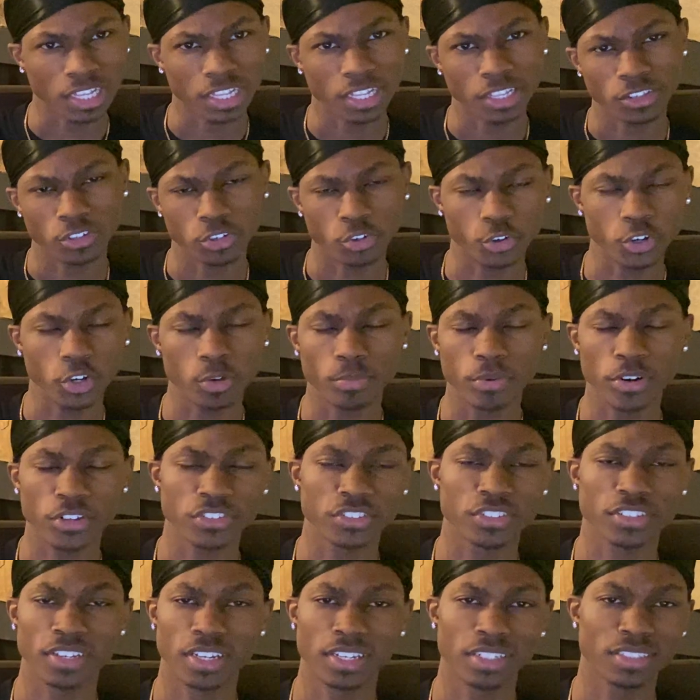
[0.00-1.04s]
The grill brush
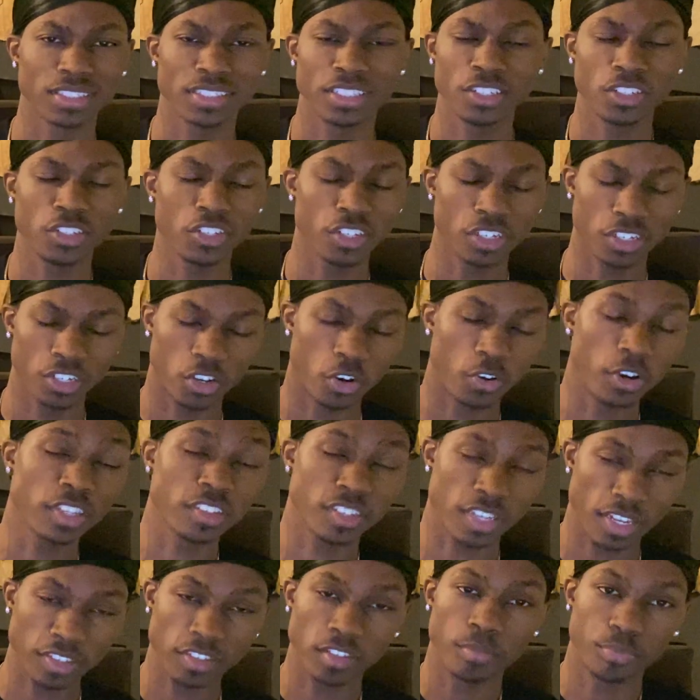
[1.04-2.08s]
that, you know,
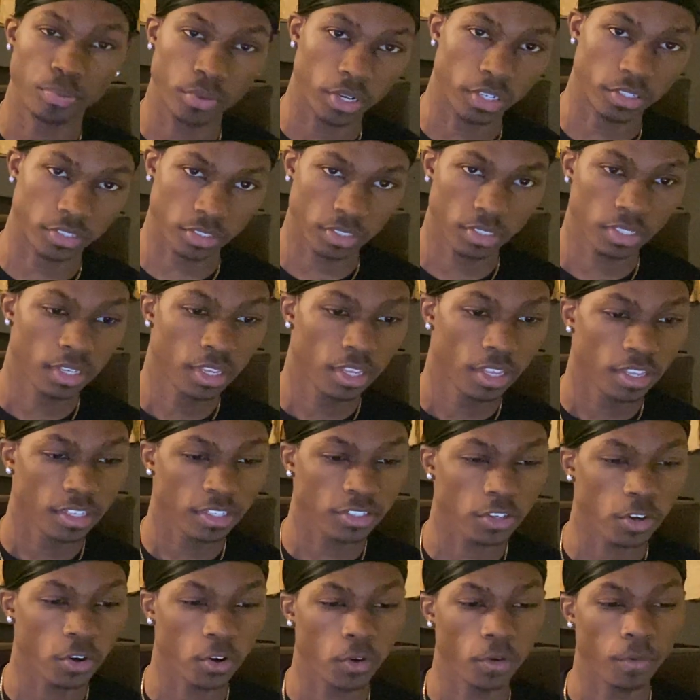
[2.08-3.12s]
it's a brush.
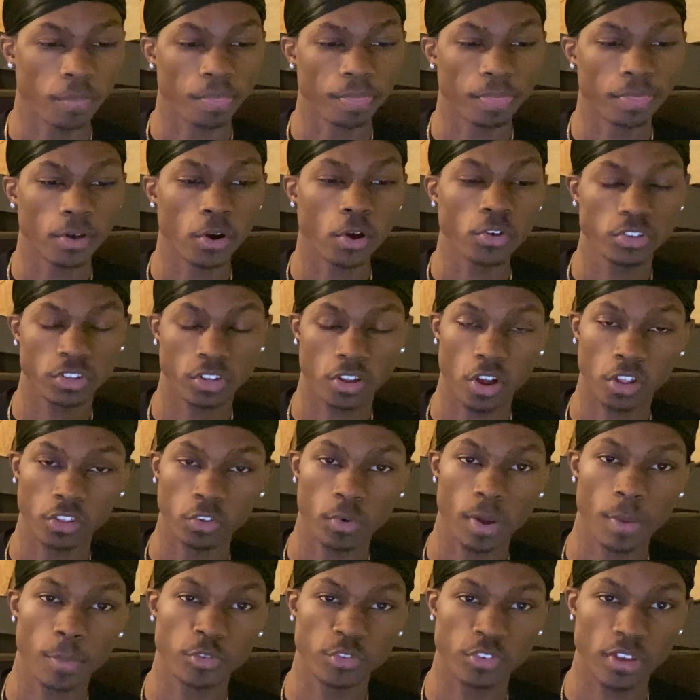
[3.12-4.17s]
So those are all the
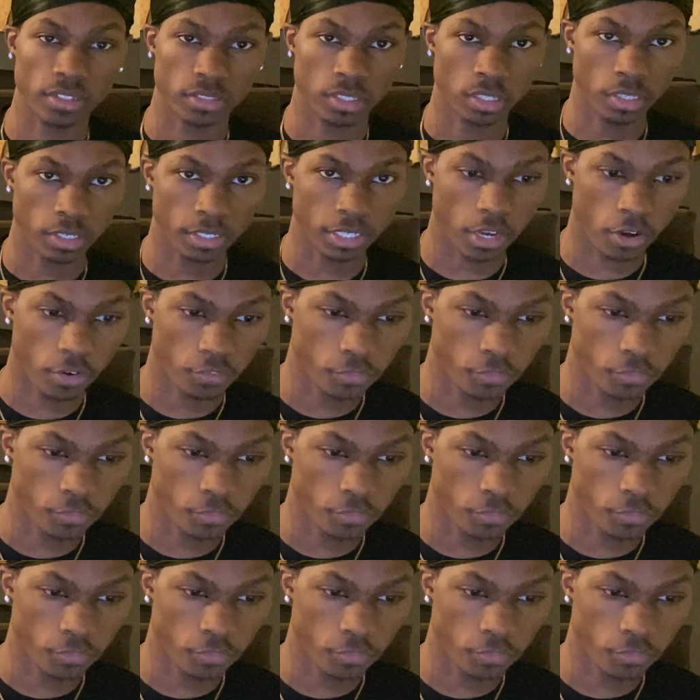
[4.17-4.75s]
weapons you have to look out